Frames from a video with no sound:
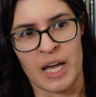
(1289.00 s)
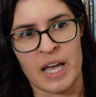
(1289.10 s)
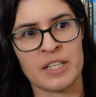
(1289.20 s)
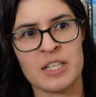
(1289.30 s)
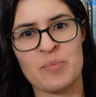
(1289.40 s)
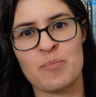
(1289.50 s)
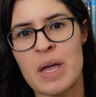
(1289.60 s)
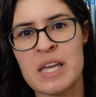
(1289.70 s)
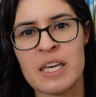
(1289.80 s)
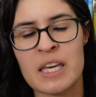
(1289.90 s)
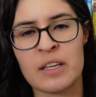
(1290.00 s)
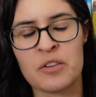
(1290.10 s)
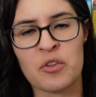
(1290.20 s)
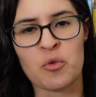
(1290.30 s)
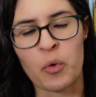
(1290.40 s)
ended up
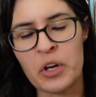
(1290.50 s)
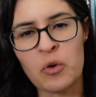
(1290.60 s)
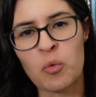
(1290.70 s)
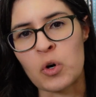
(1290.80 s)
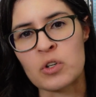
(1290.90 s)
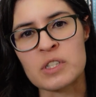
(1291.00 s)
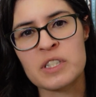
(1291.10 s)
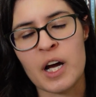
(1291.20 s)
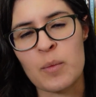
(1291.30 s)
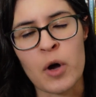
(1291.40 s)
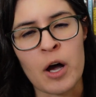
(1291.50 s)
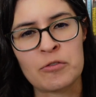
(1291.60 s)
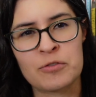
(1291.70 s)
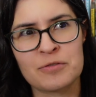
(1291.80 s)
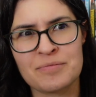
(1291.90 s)
making the real world come
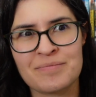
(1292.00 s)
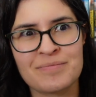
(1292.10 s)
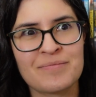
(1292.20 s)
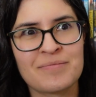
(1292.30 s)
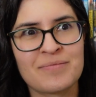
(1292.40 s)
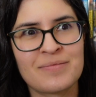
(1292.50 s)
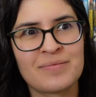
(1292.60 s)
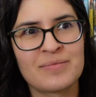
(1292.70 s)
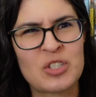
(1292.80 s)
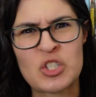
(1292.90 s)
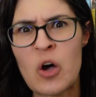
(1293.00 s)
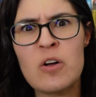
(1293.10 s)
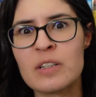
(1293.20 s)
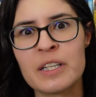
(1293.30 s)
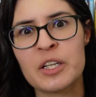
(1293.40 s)
off
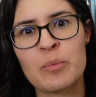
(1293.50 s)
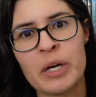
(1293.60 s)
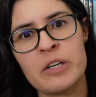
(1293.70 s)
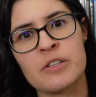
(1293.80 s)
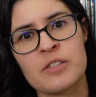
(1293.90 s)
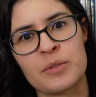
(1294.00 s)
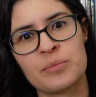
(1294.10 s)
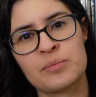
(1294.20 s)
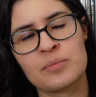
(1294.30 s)
dull in comparison.